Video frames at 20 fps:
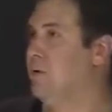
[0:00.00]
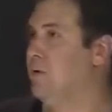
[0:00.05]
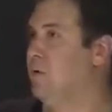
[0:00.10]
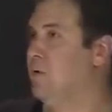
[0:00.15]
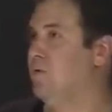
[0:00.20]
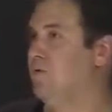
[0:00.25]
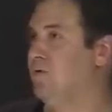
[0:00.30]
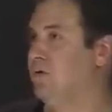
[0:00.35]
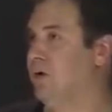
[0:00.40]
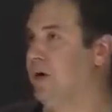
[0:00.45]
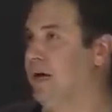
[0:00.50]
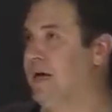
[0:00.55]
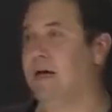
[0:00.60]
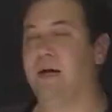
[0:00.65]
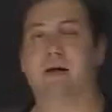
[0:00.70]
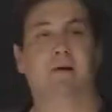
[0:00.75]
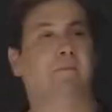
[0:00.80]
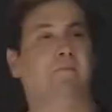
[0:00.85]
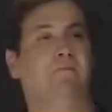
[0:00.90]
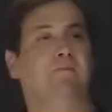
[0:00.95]
over
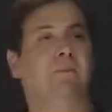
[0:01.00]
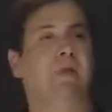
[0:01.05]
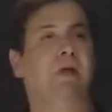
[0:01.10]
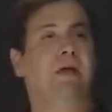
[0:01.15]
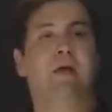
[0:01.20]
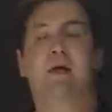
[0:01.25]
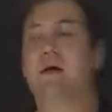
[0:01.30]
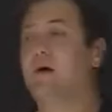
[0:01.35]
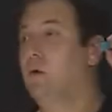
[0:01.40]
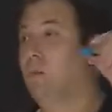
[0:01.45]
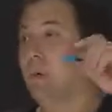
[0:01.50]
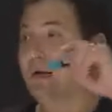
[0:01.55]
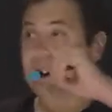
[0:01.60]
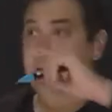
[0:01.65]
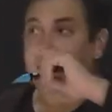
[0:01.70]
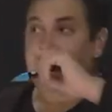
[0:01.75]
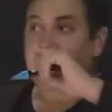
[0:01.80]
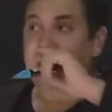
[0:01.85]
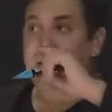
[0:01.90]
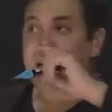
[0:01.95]
n.
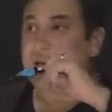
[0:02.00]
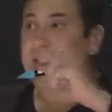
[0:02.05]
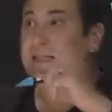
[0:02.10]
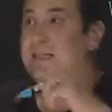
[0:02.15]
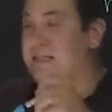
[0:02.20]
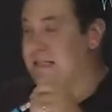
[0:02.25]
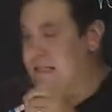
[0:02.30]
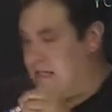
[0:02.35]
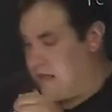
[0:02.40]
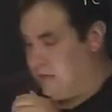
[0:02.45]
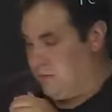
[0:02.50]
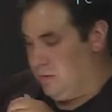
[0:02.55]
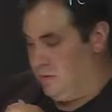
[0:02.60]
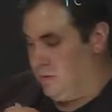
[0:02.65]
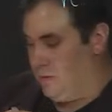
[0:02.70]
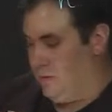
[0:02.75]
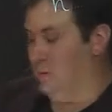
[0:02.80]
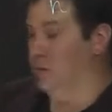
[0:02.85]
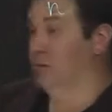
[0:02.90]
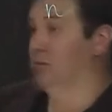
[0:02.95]
Well, it is equal
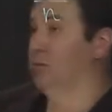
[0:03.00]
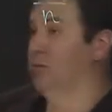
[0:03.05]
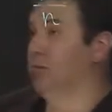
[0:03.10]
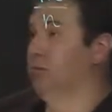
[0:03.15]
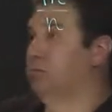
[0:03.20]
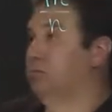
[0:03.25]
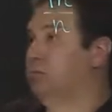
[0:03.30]
to